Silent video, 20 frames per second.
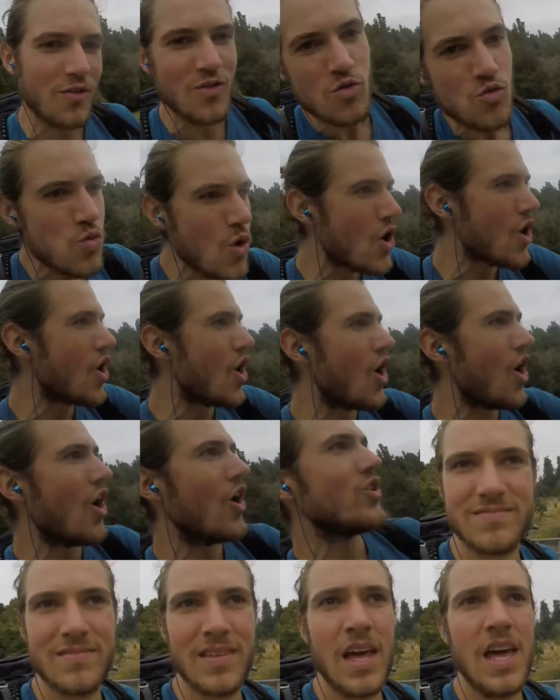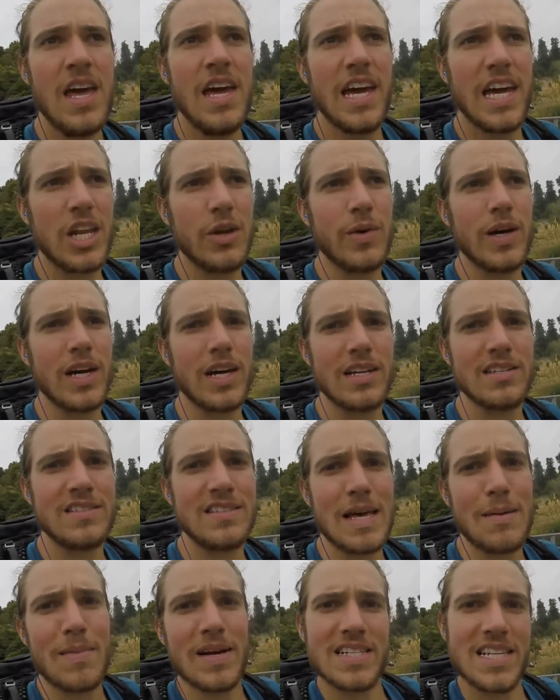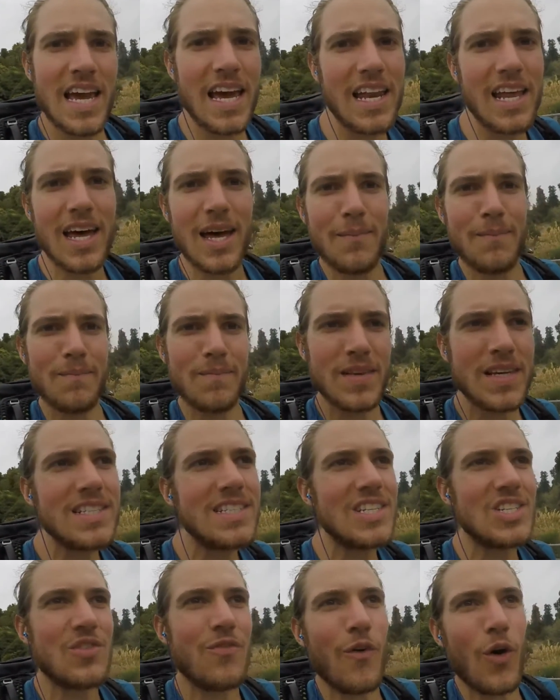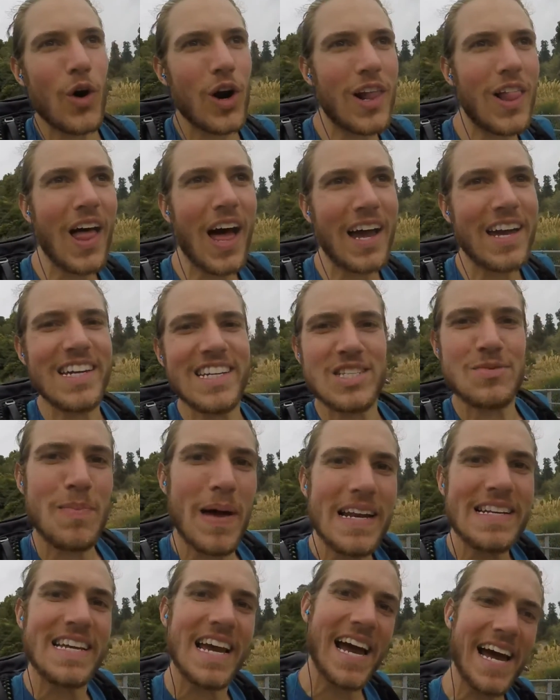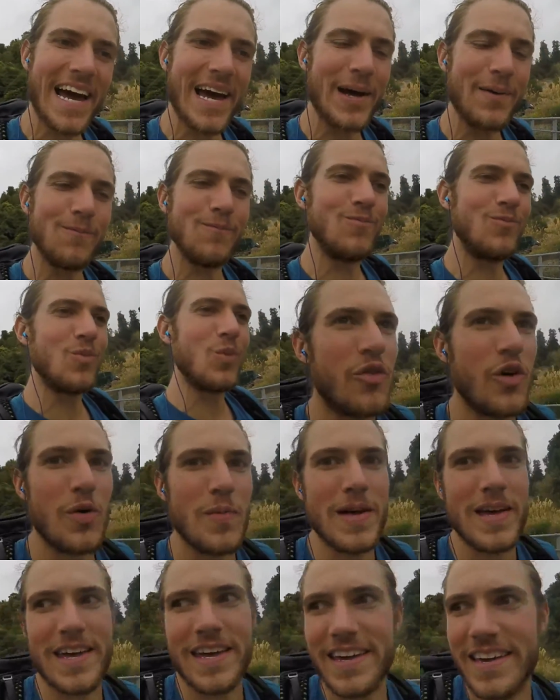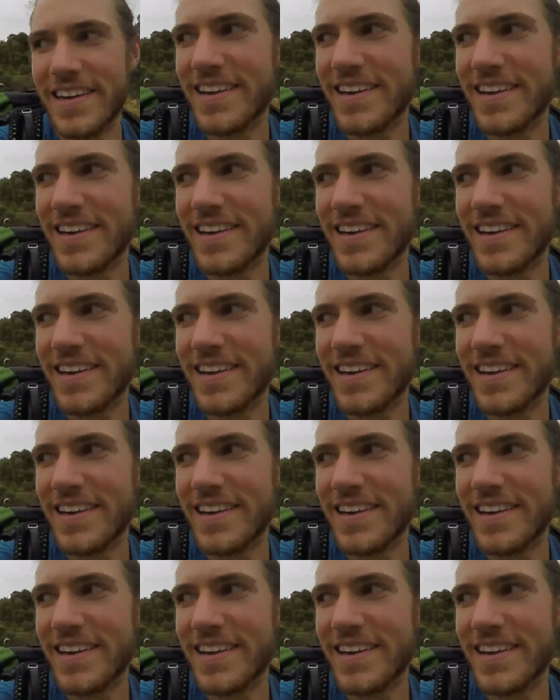of the world. Anyway, I'm gonna set my tent up because it's 4 o'clock and it's bedtime for me.